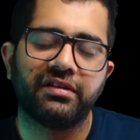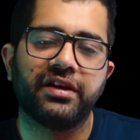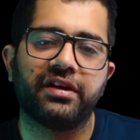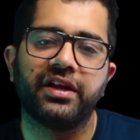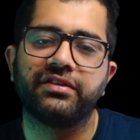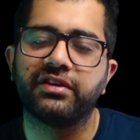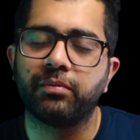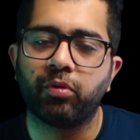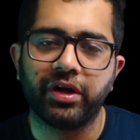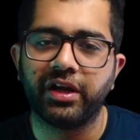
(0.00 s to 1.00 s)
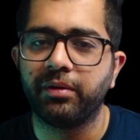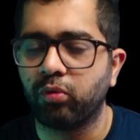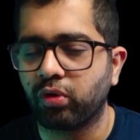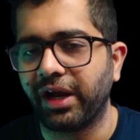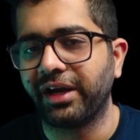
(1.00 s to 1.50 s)
literature poetry
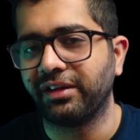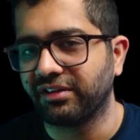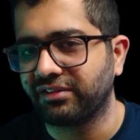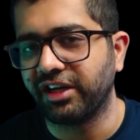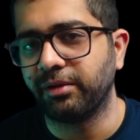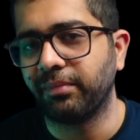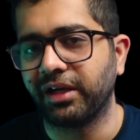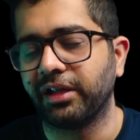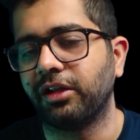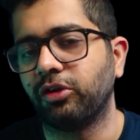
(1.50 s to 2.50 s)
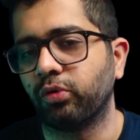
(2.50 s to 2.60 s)
booklet in the study material,